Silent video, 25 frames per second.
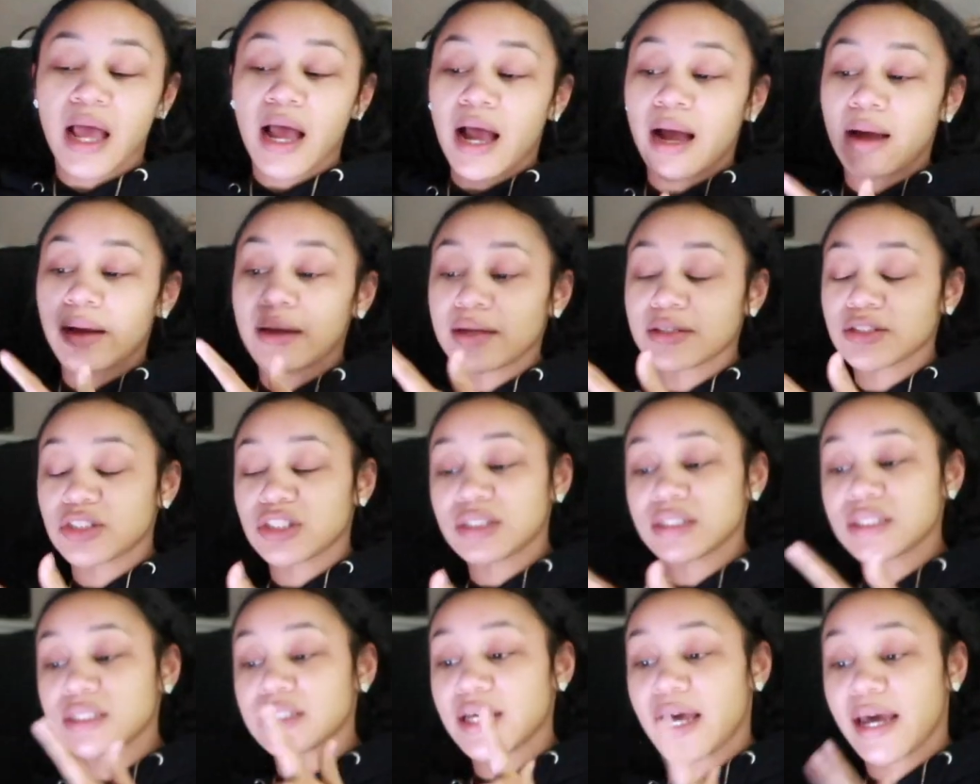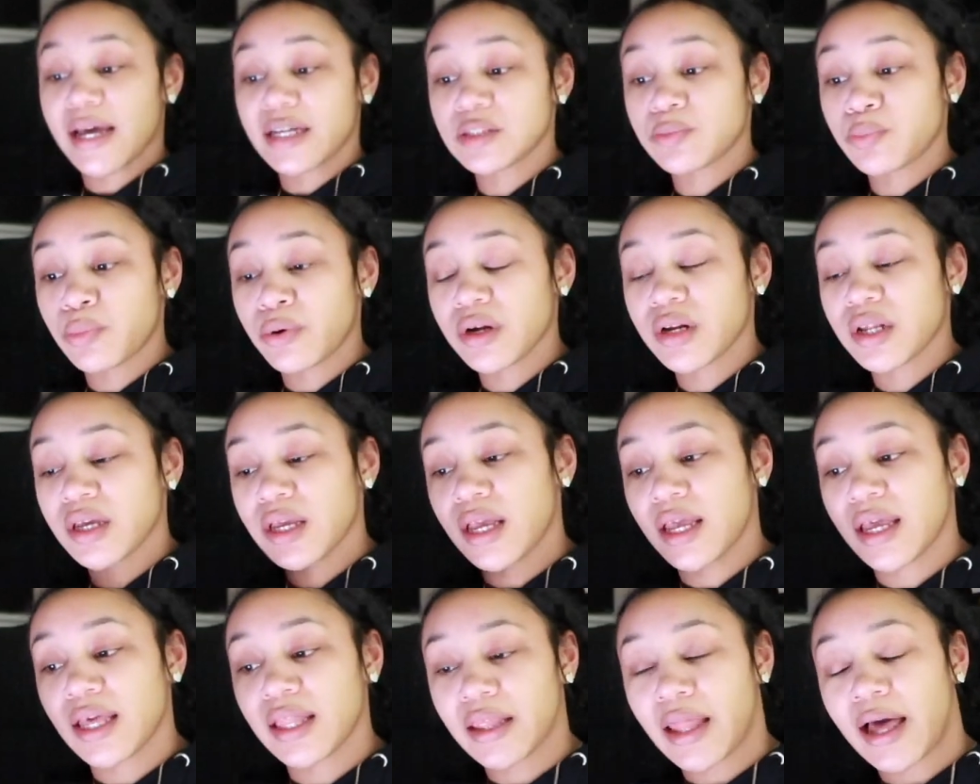I just need to export
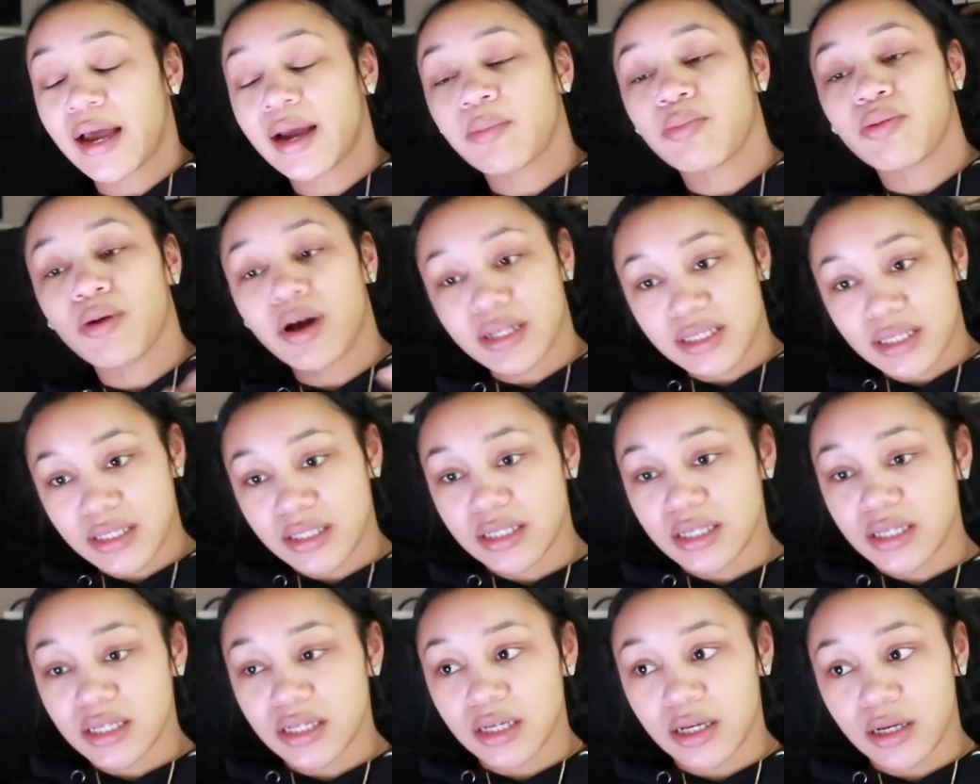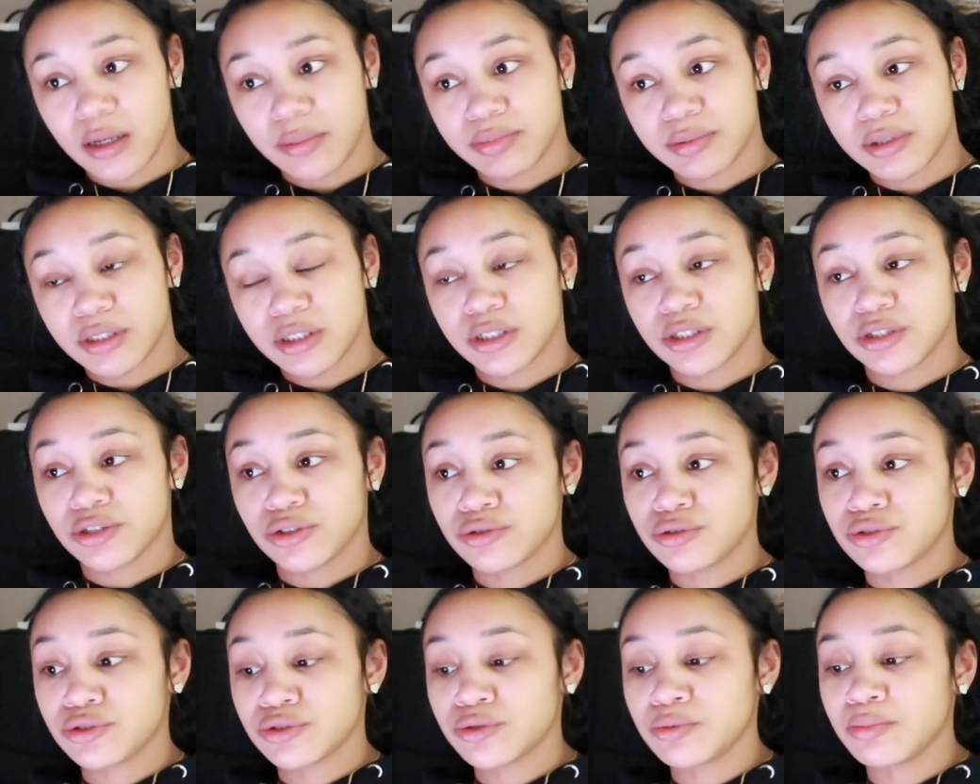it and like process it up to
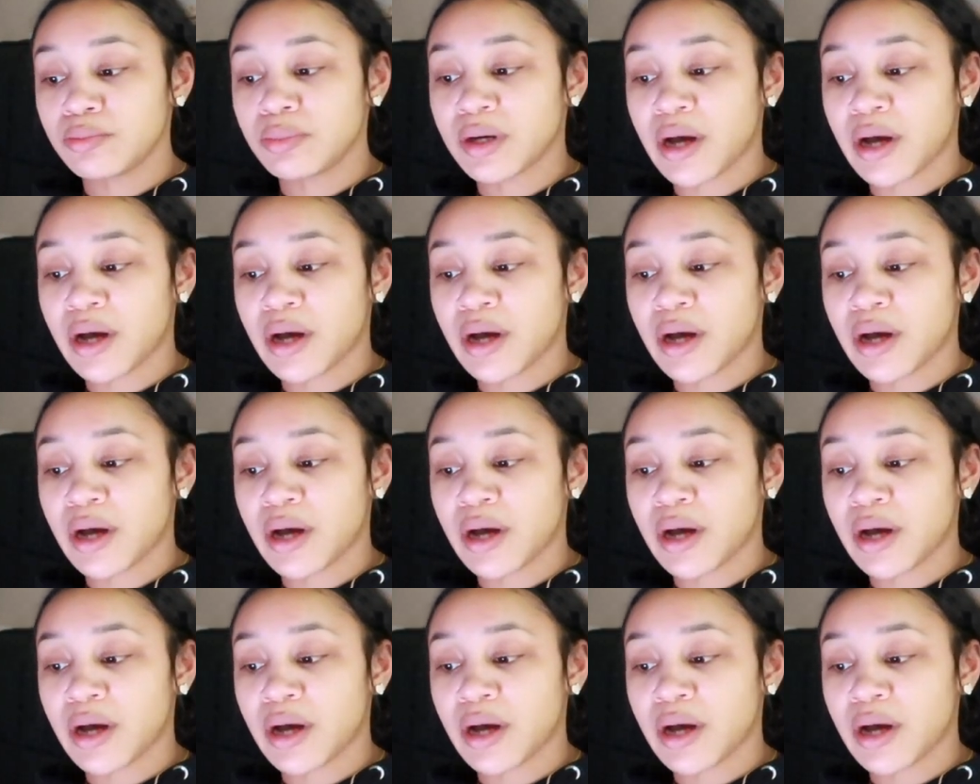YouTube.